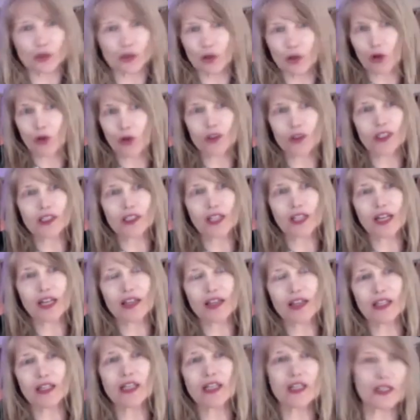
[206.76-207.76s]
hold it like
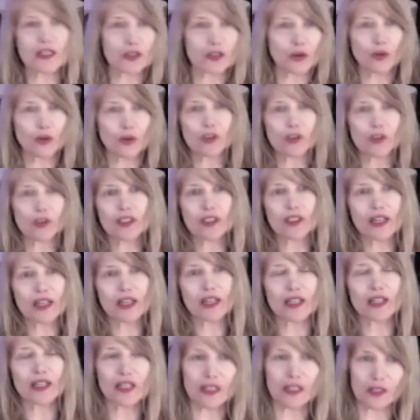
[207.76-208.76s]
this, hold it like
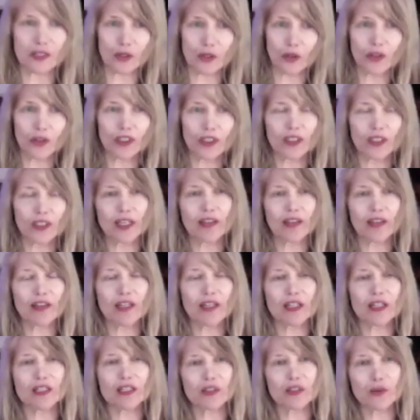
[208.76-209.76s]
this, hold it like
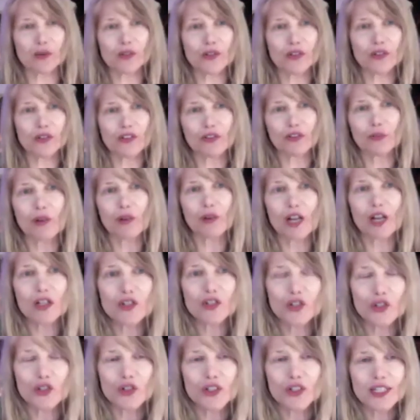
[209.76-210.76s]
this. Those are different
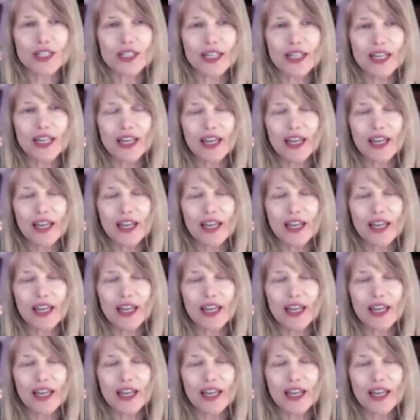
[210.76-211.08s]
postures.